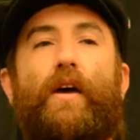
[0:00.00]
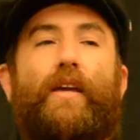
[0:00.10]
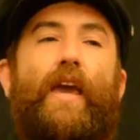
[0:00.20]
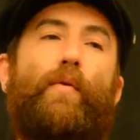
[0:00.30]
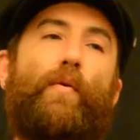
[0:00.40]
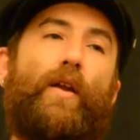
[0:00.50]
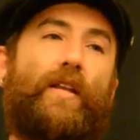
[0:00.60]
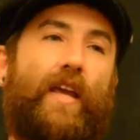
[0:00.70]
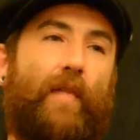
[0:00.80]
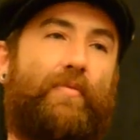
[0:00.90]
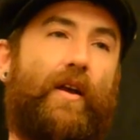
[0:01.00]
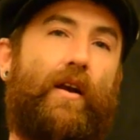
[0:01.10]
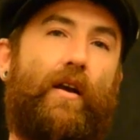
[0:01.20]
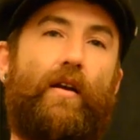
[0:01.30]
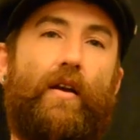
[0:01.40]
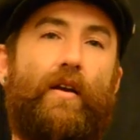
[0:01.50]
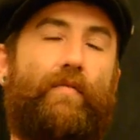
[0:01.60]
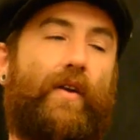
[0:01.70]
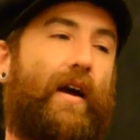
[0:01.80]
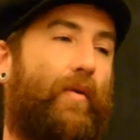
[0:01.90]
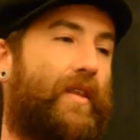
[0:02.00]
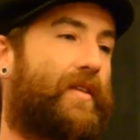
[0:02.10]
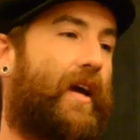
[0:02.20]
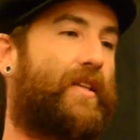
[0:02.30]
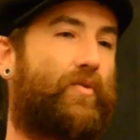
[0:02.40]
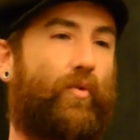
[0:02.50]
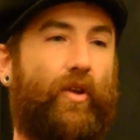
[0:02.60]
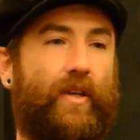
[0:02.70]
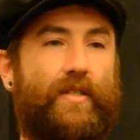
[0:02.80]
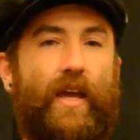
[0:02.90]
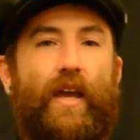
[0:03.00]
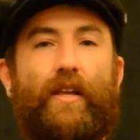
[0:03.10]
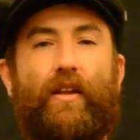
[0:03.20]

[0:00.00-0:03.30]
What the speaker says: again, we wanted to get up there, figure out what the scientists were really saying,